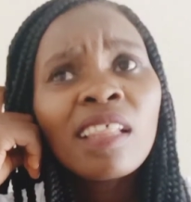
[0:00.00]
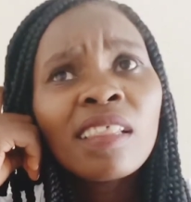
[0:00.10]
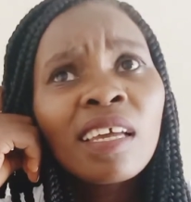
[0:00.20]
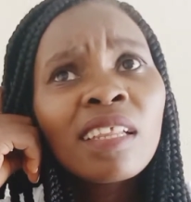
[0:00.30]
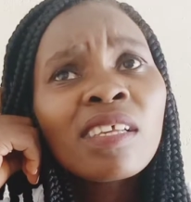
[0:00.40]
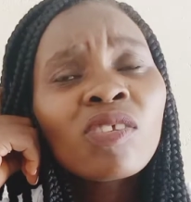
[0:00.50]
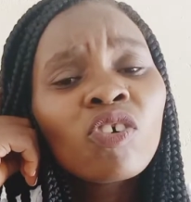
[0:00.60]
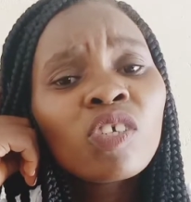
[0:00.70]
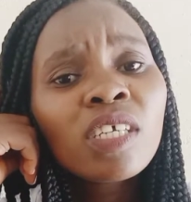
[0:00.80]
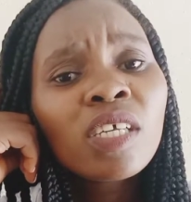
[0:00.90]
Then these
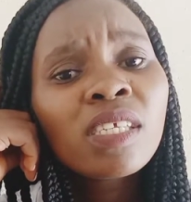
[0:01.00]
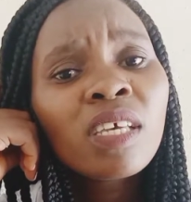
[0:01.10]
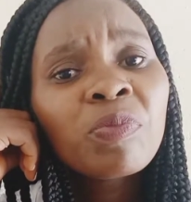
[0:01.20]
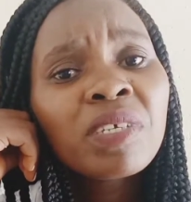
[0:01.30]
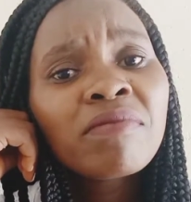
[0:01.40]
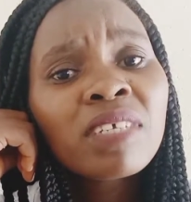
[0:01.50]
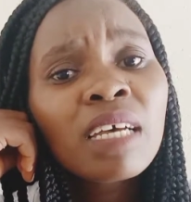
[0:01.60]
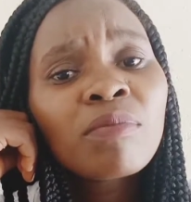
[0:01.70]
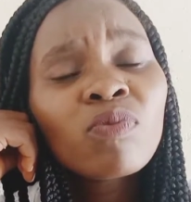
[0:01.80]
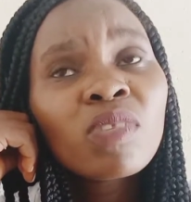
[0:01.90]
contraceptives
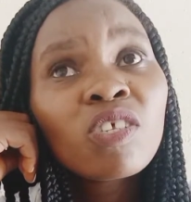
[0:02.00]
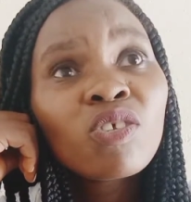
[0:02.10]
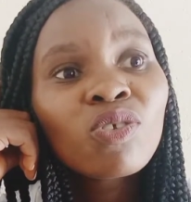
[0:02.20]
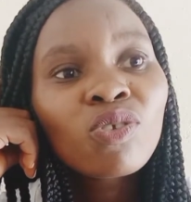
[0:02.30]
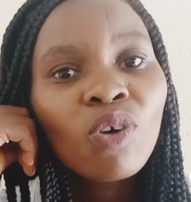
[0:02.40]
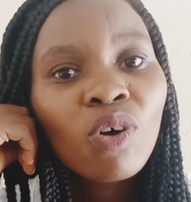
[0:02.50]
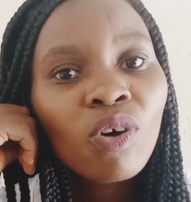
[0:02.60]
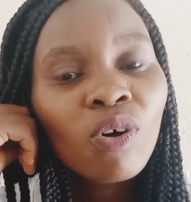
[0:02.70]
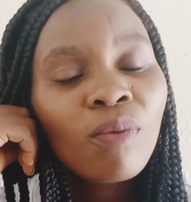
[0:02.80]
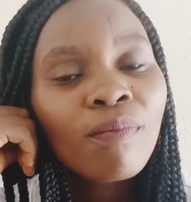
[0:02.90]
comes with
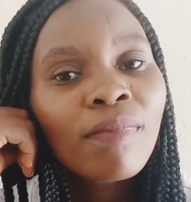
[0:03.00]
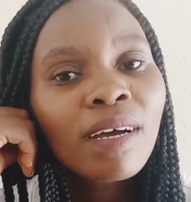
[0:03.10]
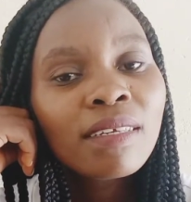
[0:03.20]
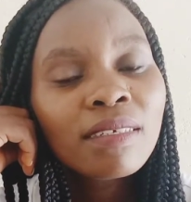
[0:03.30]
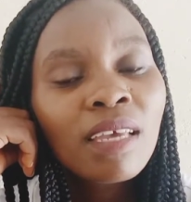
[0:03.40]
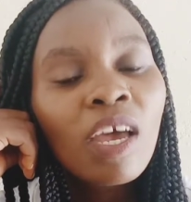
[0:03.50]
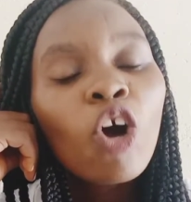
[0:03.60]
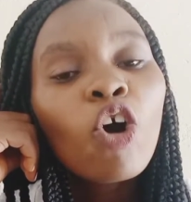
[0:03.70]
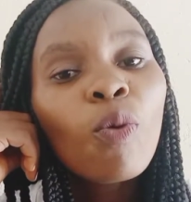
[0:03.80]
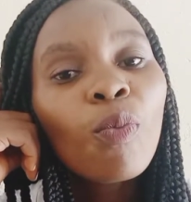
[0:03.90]
so much
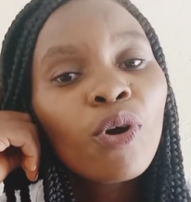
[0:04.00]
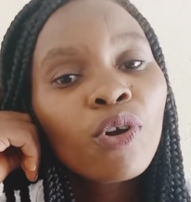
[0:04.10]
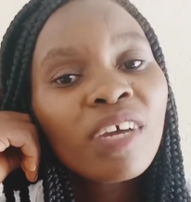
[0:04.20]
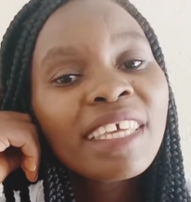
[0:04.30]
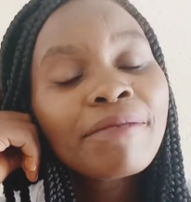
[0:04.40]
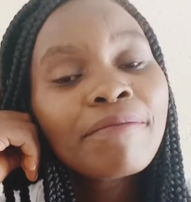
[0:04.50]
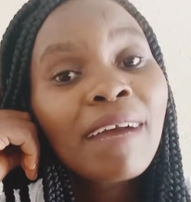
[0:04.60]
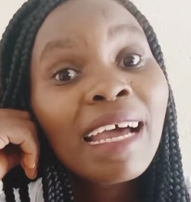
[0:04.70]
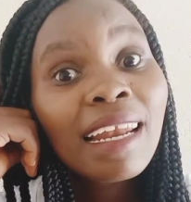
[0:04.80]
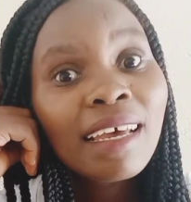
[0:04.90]
hormonal
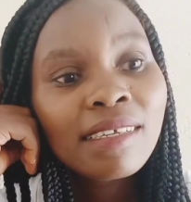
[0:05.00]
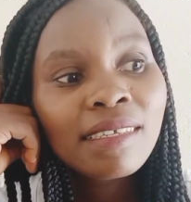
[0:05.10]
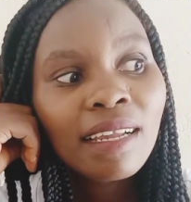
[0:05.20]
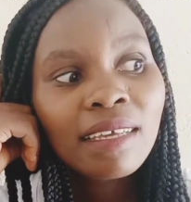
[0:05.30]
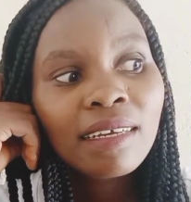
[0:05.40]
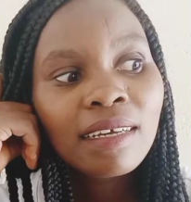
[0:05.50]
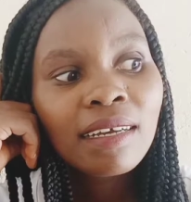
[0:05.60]
imbalance, like